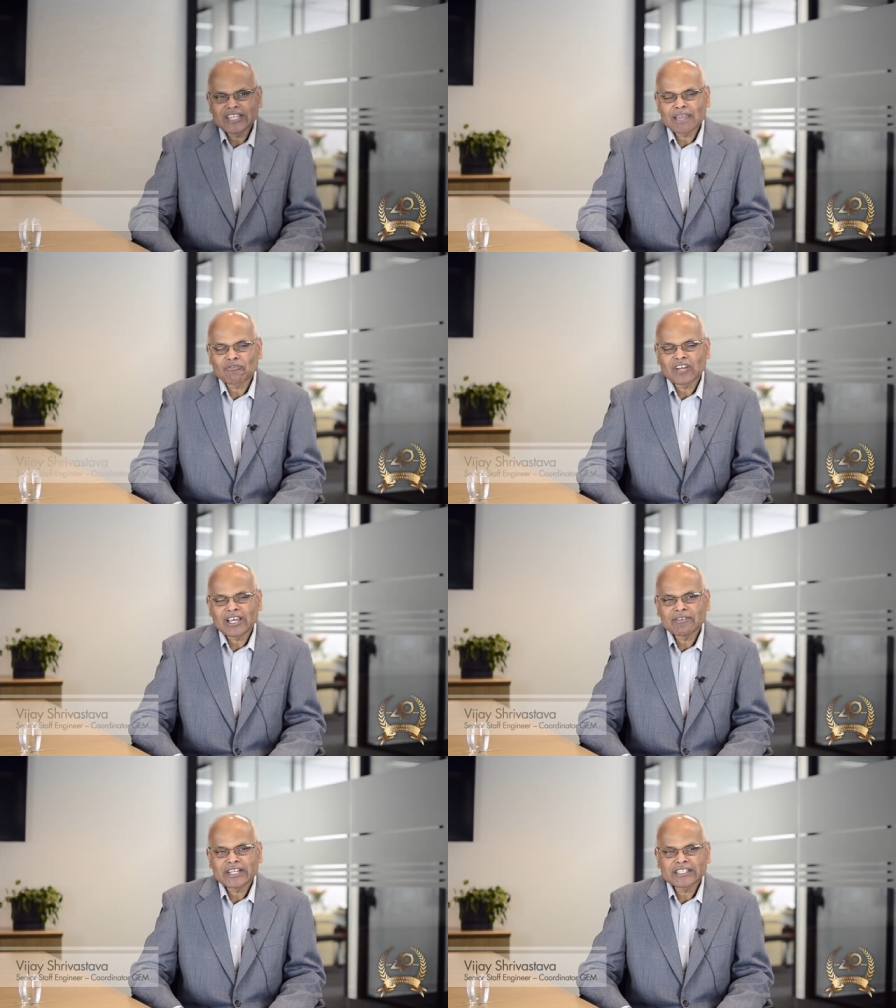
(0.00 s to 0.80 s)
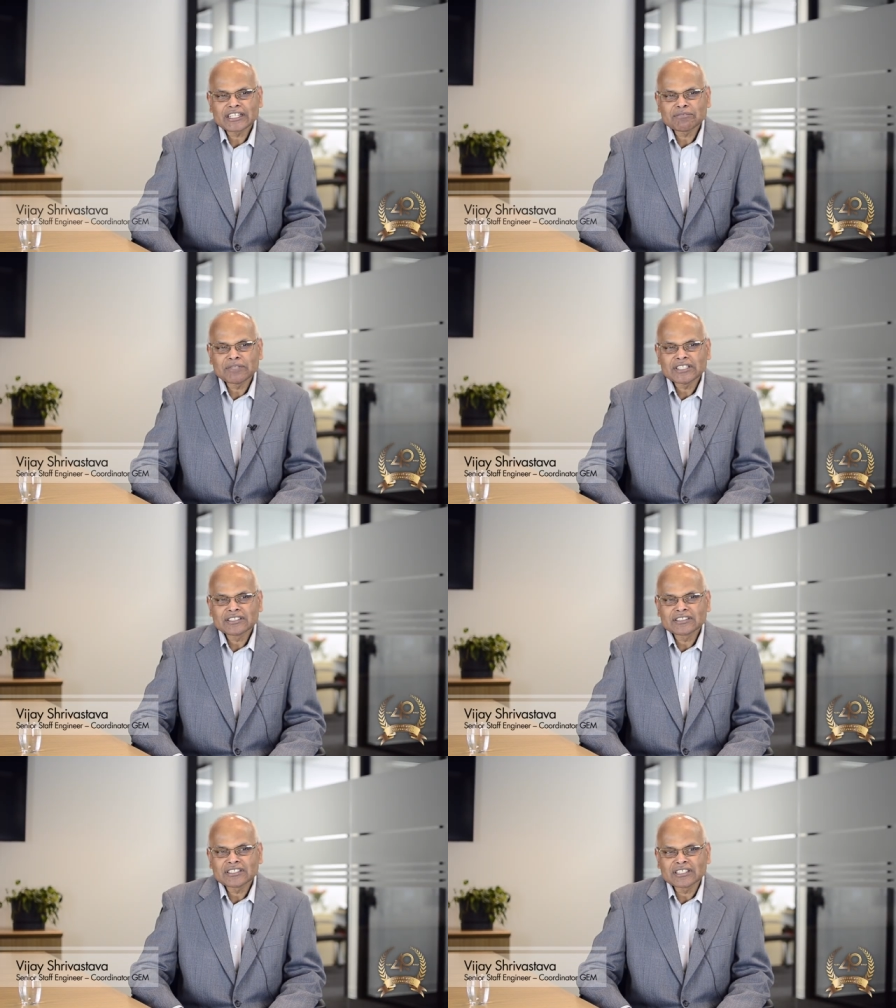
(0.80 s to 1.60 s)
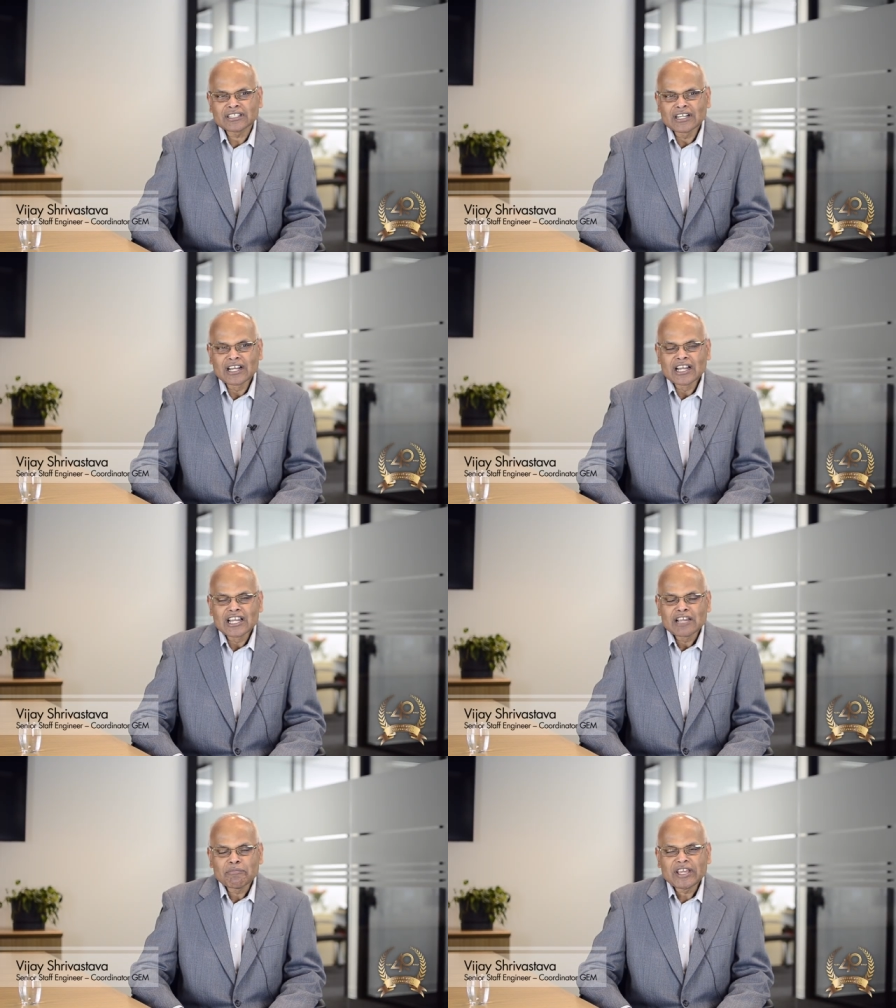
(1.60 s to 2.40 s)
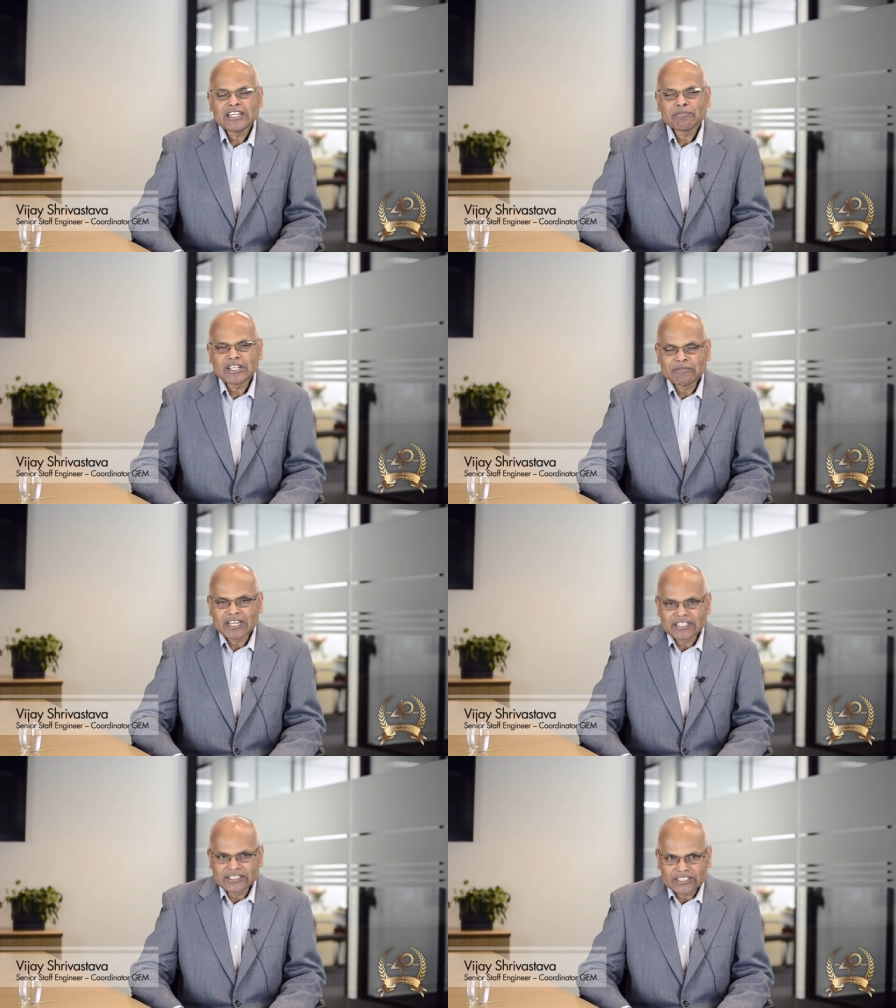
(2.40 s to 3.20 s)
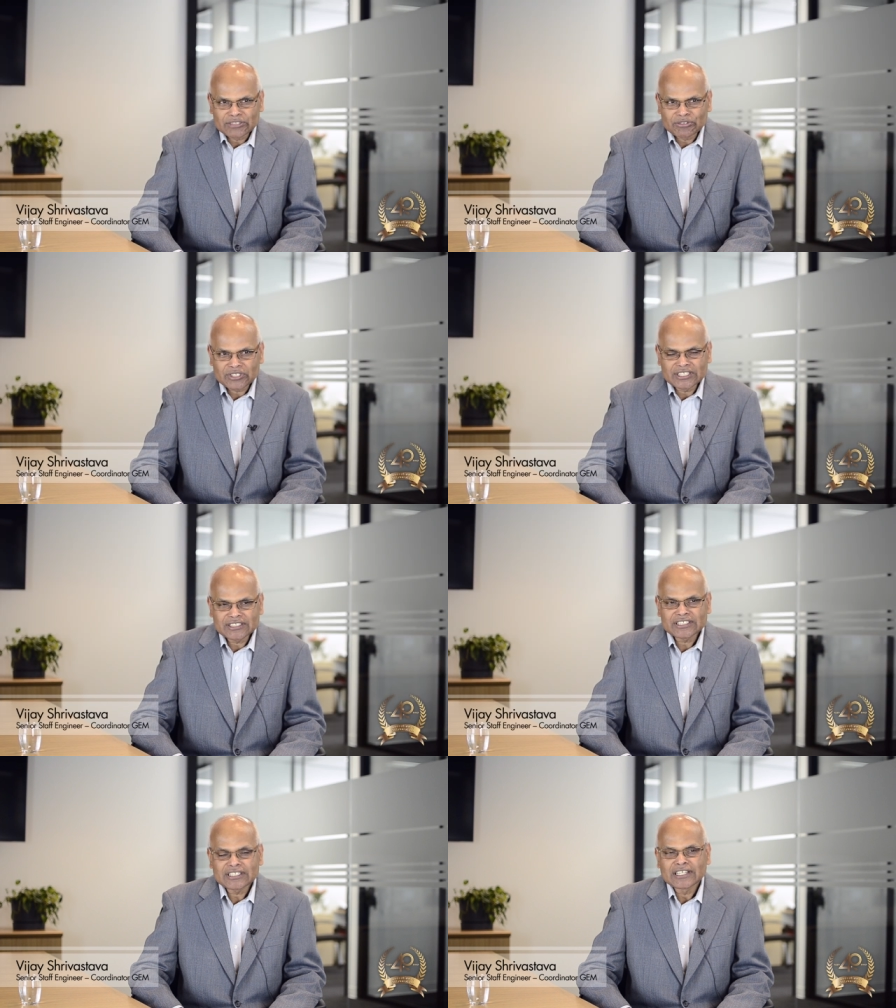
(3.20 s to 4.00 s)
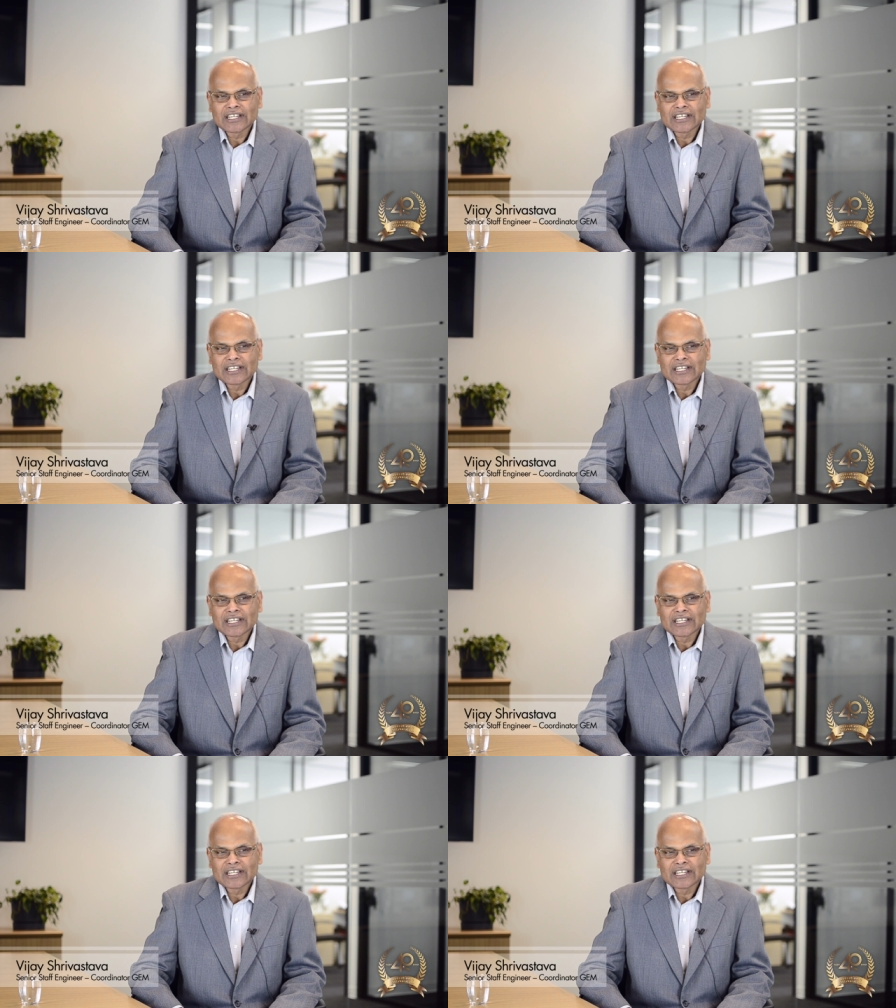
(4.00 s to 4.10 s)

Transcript: we have collaborated with uh, many premier institutions,